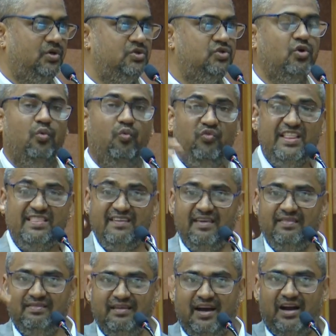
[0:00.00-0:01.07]
So
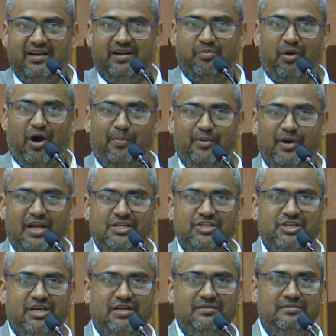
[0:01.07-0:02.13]
within that
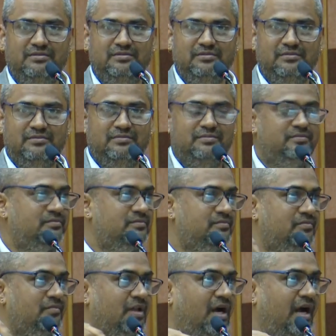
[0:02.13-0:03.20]
population,
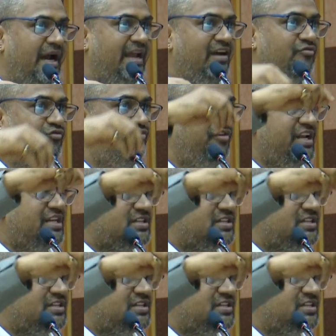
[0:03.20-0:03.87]
every